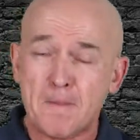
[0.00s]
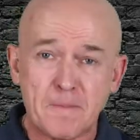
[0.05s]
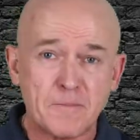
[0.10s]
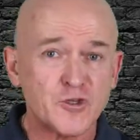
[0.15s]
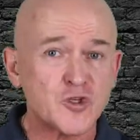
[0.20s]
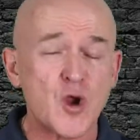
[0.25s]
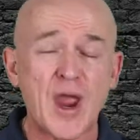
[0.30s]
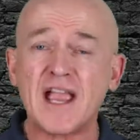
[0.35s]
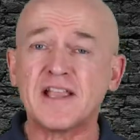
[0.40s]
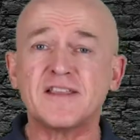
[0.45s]

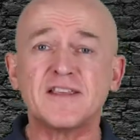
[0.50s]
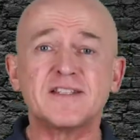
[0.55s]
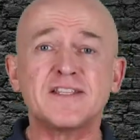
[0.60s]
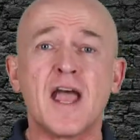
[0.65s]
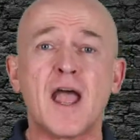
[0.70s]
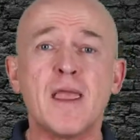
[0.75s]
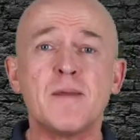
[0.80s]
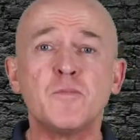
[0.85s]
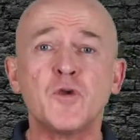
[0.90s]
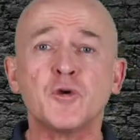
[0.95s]
Track the
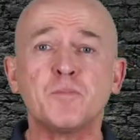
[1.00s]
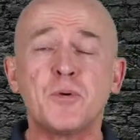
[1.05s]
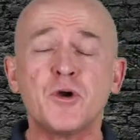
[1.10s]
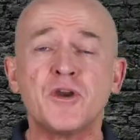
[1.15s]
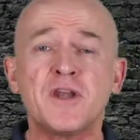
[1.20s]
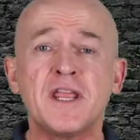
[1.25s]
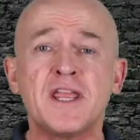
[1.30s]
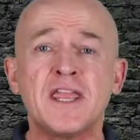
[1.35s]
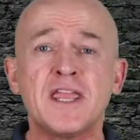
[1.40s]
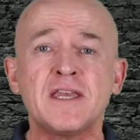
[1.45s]
time you're
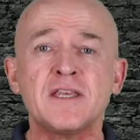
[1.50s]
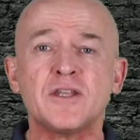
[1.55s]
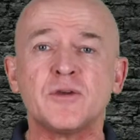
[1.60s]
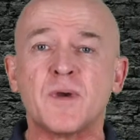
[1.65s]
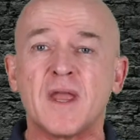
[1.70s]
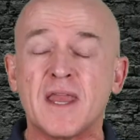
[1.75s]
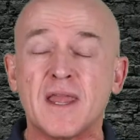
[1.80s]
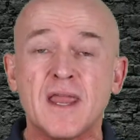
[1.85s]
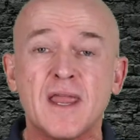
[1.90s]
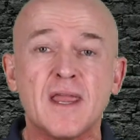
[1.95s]
putting into
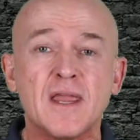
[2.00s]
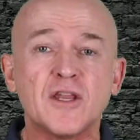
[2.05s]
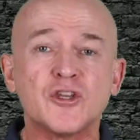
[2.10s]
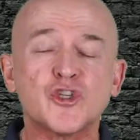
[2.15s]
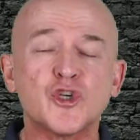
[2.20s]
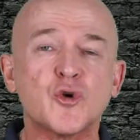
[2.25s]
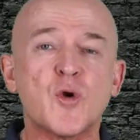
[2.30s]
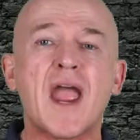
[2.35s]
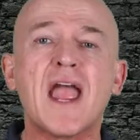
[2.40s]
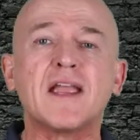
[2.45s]
it.
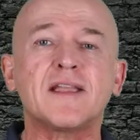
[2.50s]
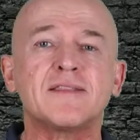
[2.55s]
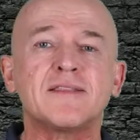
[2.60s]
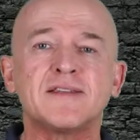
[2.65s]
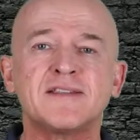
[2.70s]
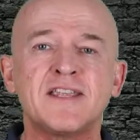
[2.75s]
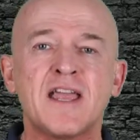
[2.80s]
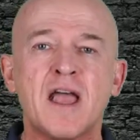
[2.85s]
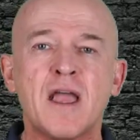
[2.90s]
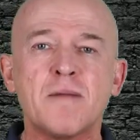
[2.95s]
Track the
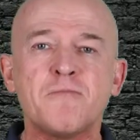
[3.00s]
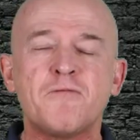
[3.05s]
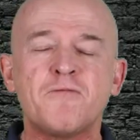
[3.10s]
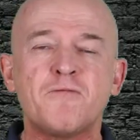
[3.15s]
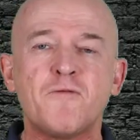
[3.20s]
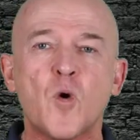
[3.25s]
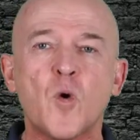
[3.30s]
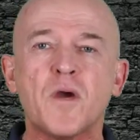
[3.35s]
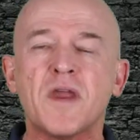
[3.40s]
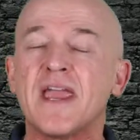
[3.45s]
time
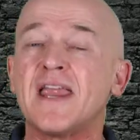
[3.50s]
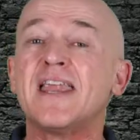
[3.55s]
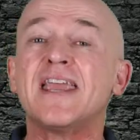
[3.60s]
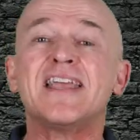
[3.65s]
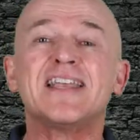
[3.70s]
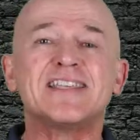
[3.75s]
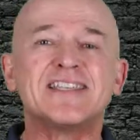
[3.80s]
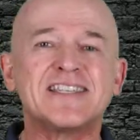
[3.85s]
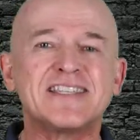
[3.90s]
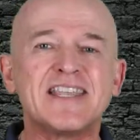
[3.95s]
for it.
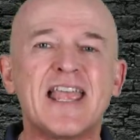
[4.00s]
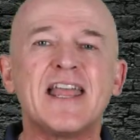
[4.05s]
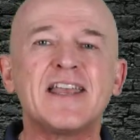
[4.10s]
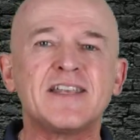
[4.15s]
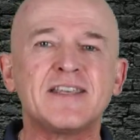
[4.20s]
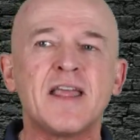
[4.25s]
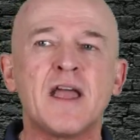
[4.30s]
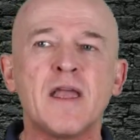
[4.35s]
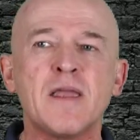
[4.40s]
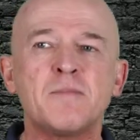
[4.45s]
Set
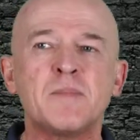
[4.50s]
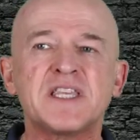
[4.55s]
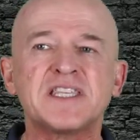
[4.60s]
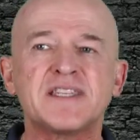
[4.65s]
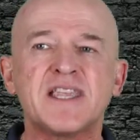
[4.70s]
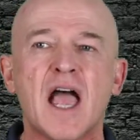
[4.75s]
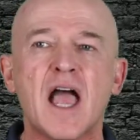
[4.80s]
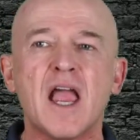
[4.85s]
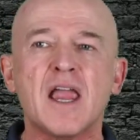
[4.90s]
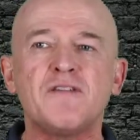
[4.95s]
time
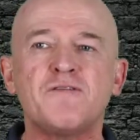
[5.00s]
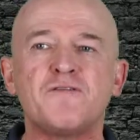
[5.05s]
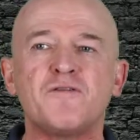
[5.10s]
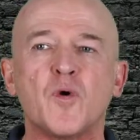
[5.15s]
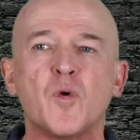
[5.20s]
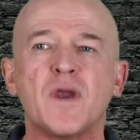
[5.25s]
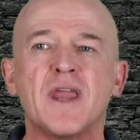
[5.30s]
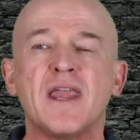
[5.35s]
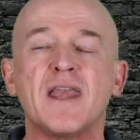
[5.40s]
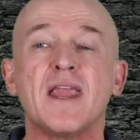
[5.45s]
aside
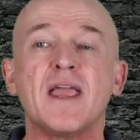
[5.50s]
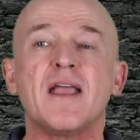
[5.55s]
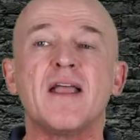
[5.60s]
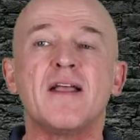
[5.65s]
for it.